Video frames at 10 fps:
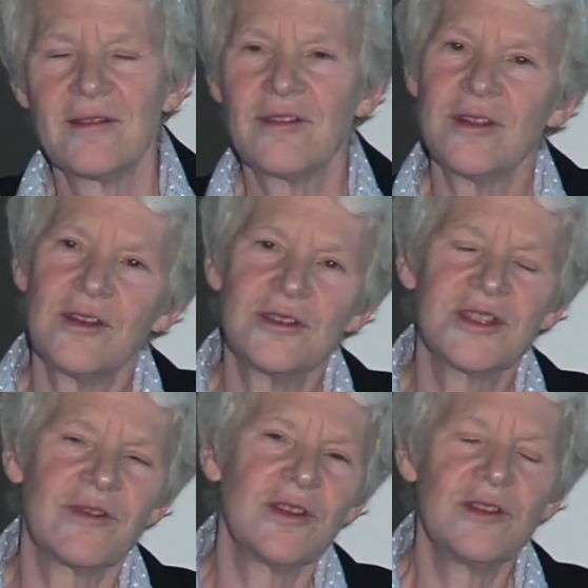For
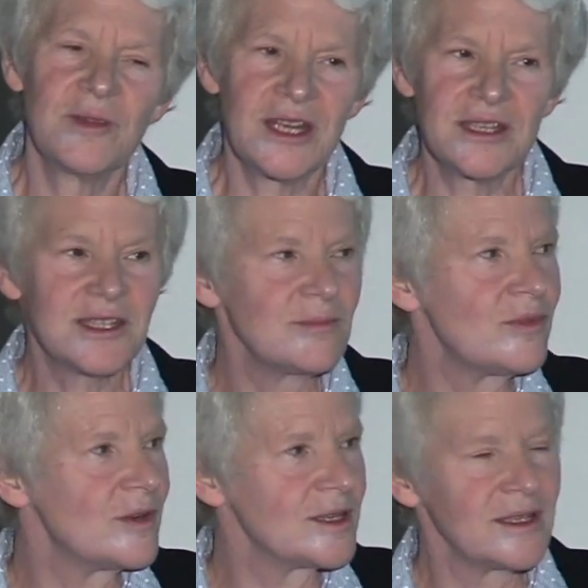those for whom it is
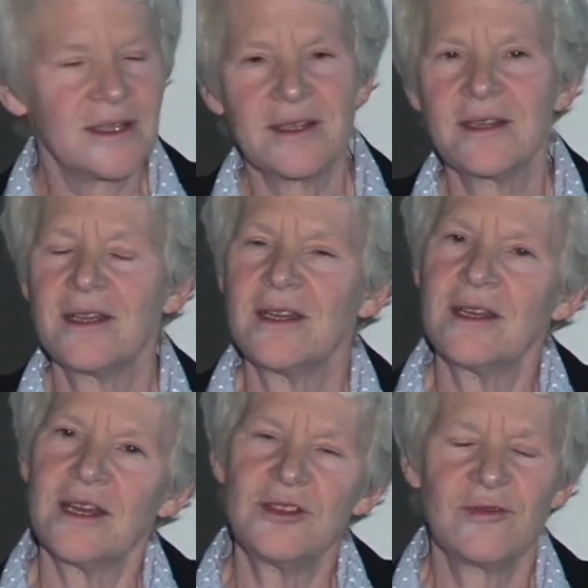important,
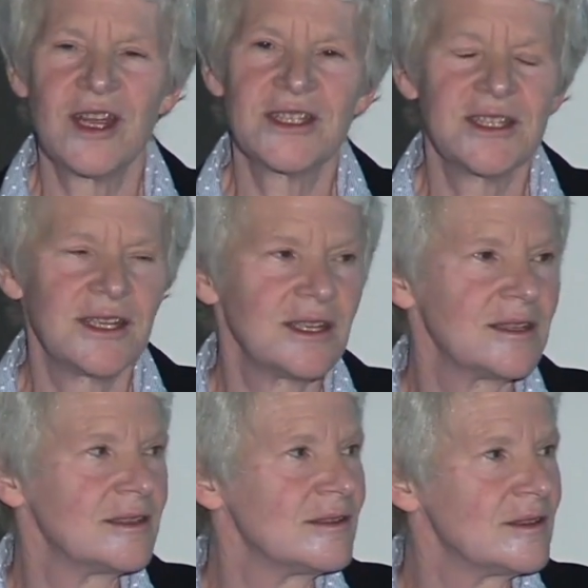
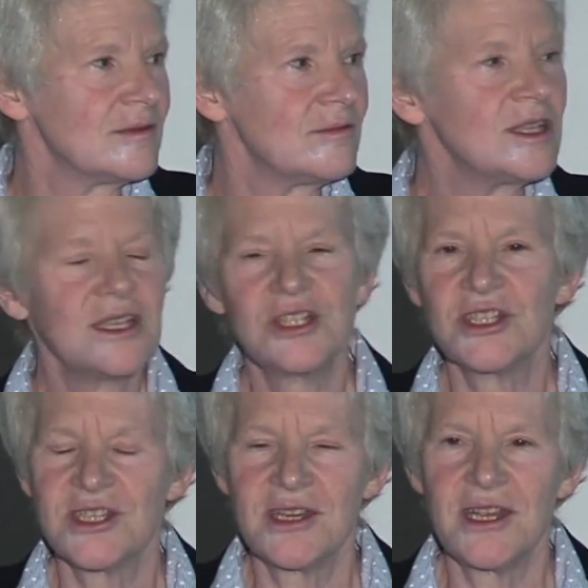addressing
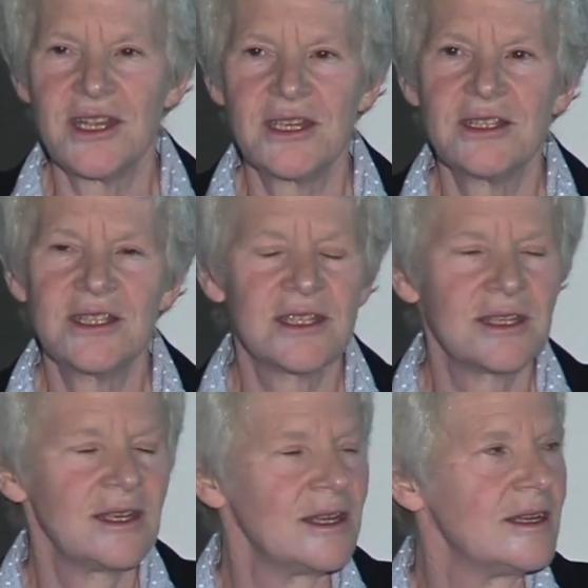religious needs
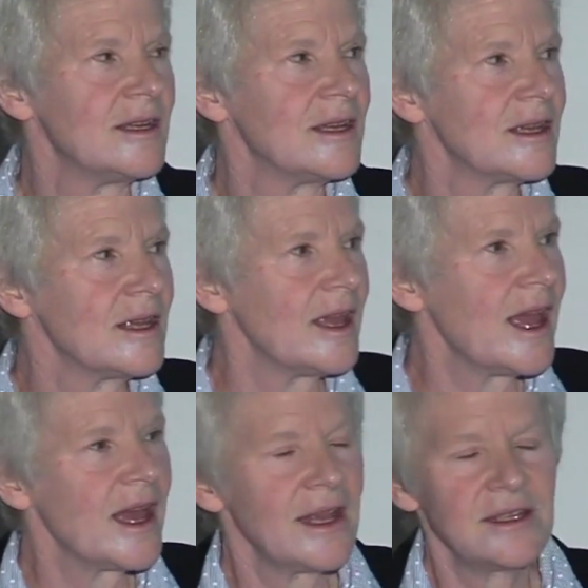
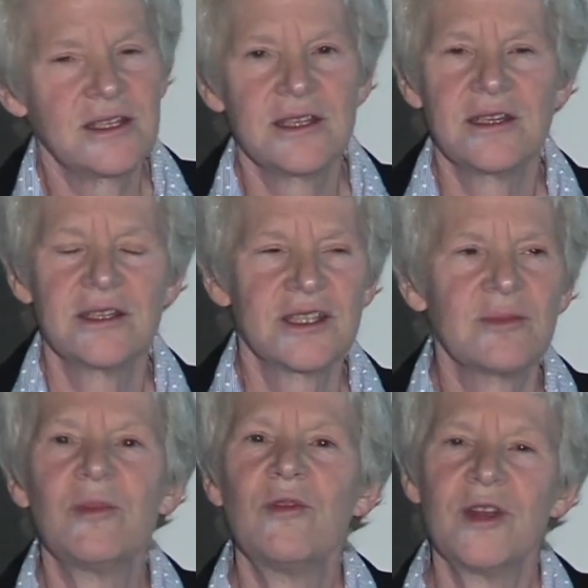and
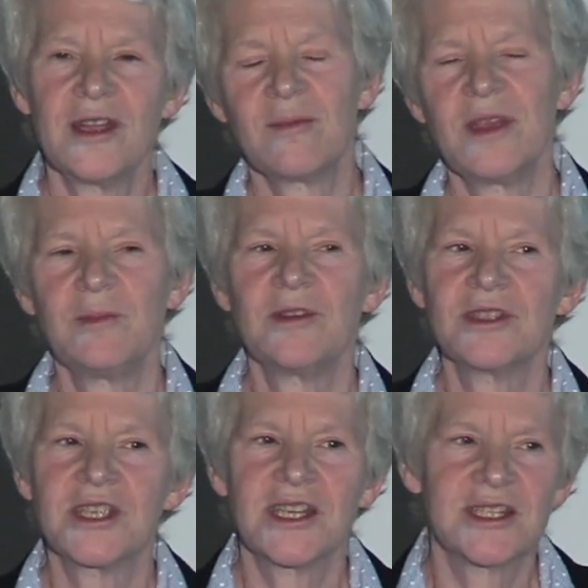supporting
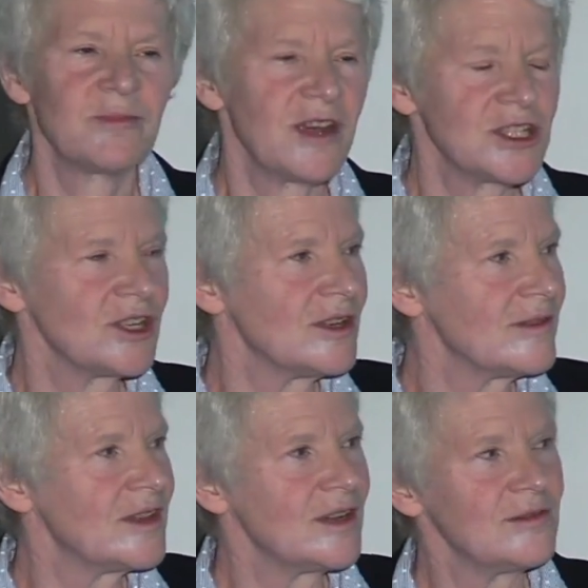people's expression
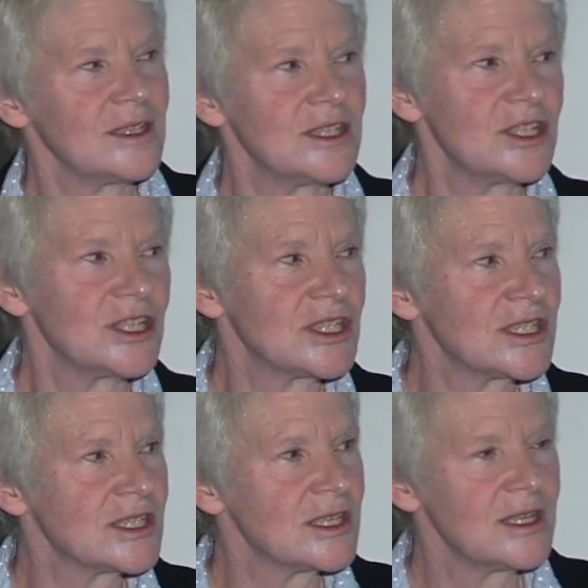of their
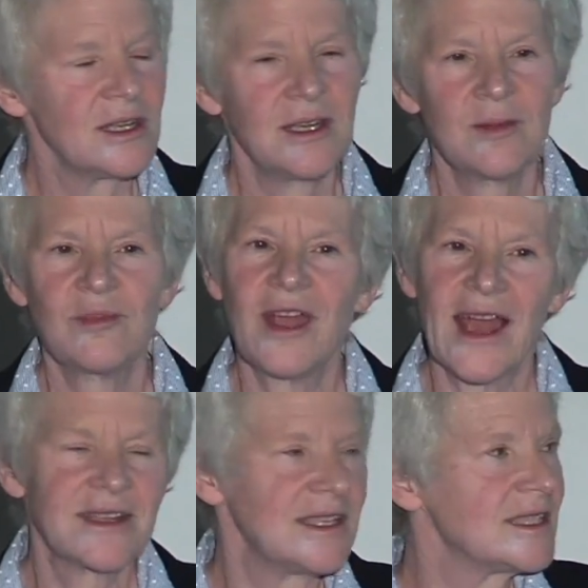religious
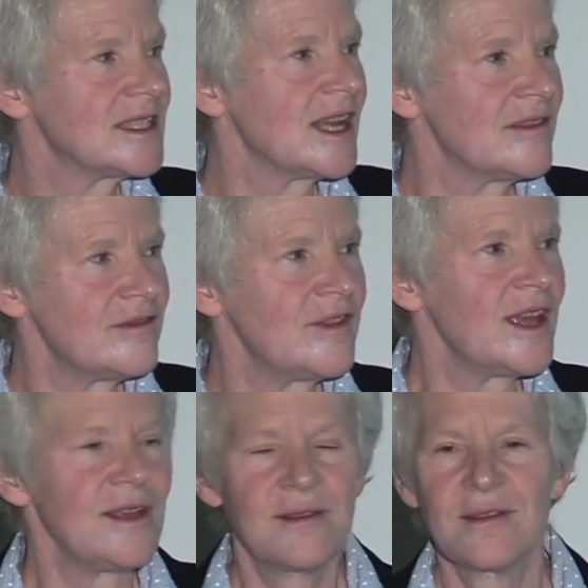practice and
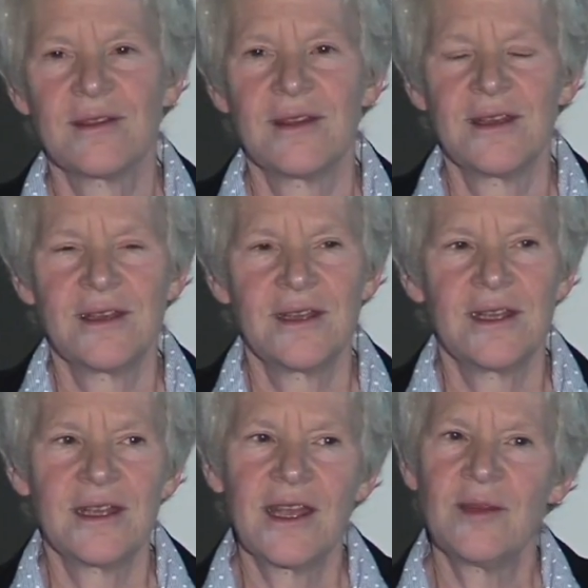faith
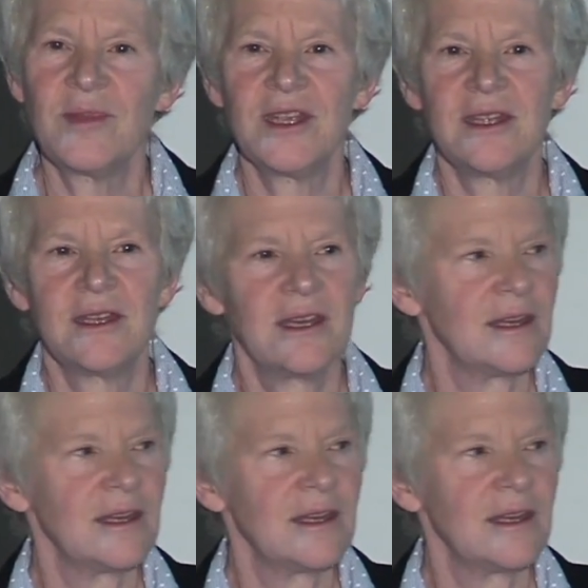can be